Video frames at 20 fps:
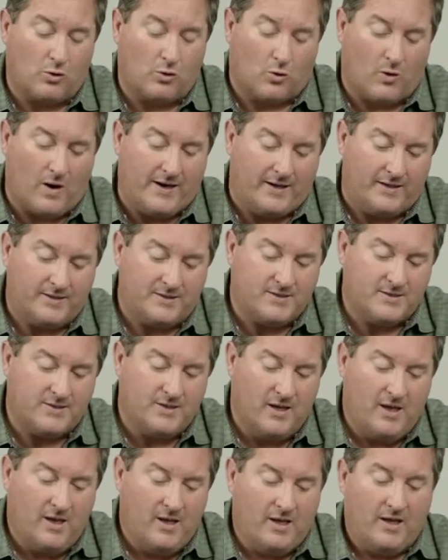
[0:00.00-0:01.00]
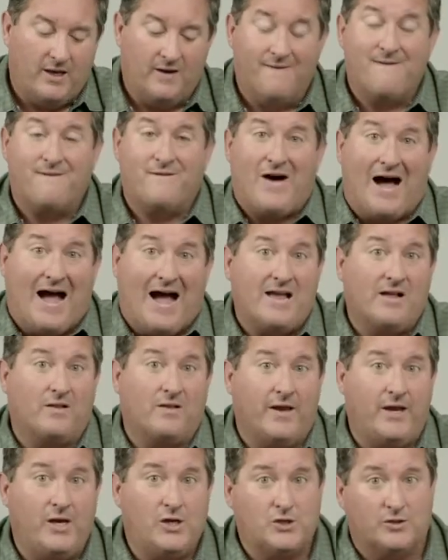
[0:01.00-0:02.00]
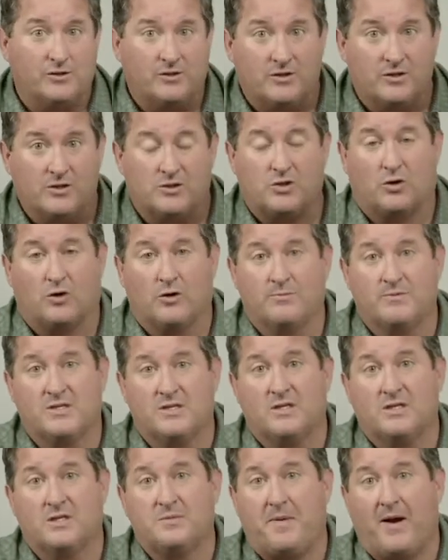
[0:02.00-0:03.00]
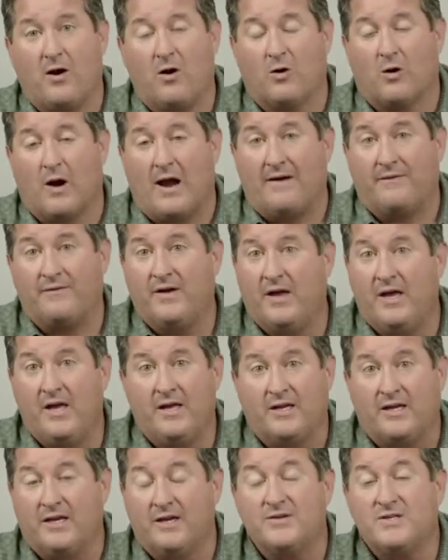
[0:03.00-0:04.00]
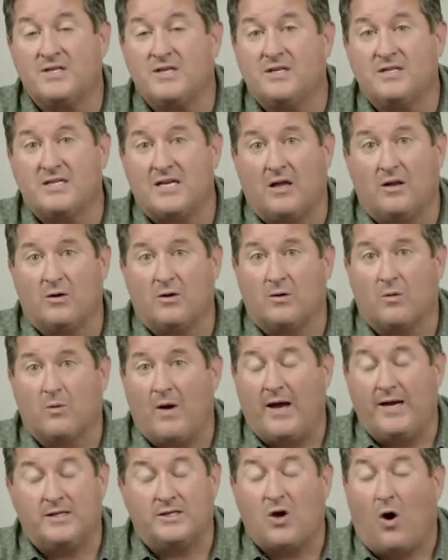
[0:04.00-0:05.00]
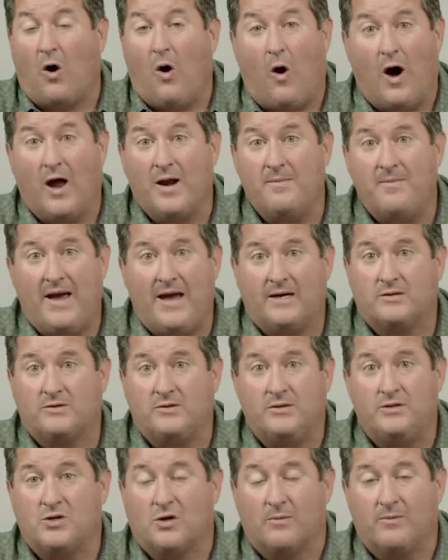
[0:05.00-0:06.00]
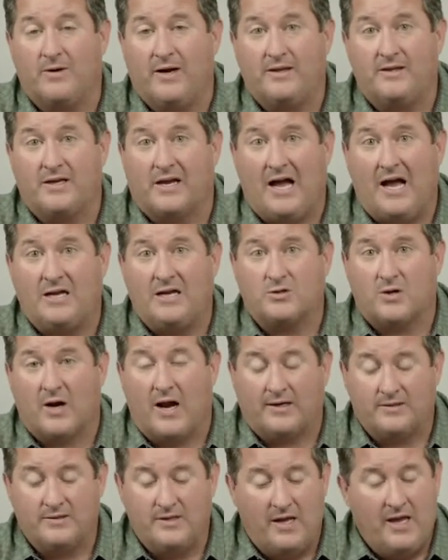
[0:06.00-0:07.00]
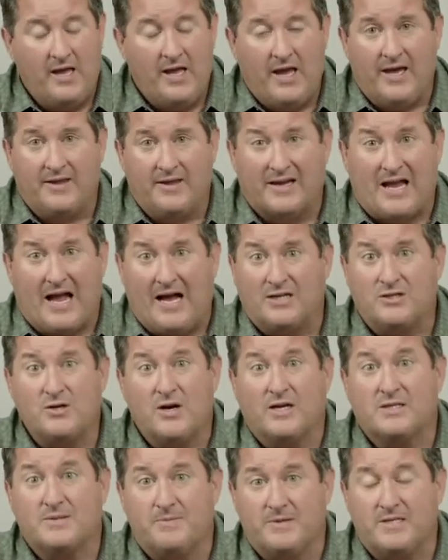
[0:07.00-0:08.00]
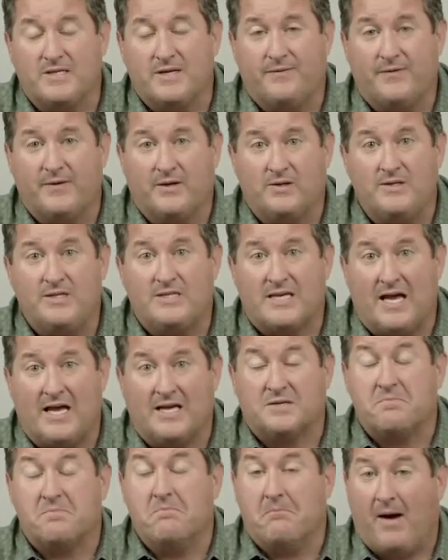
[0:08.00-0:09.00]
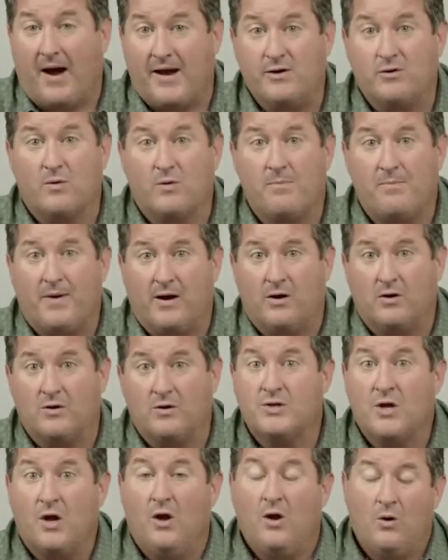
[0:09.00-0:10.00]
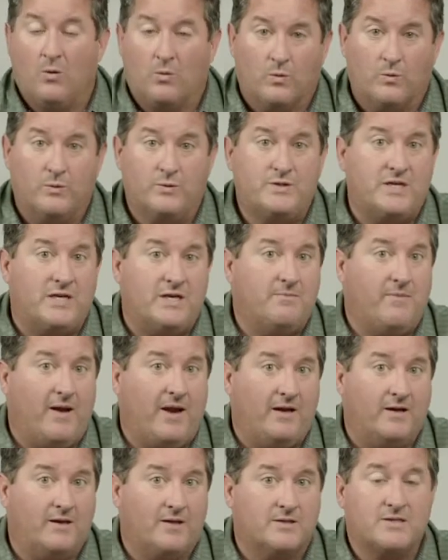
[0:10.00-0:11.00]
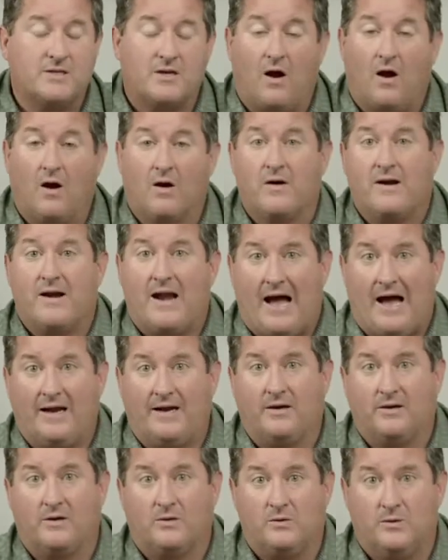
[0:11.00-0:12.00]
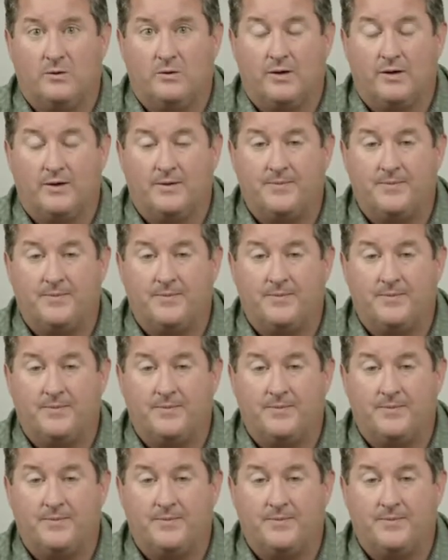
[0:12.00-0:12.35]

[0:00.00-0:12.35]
credits in the violation of the terms of this paragraph gives the seller a right to automatically terminate the contract. And the contract specifically says minor repairs, routine maintenance are not included.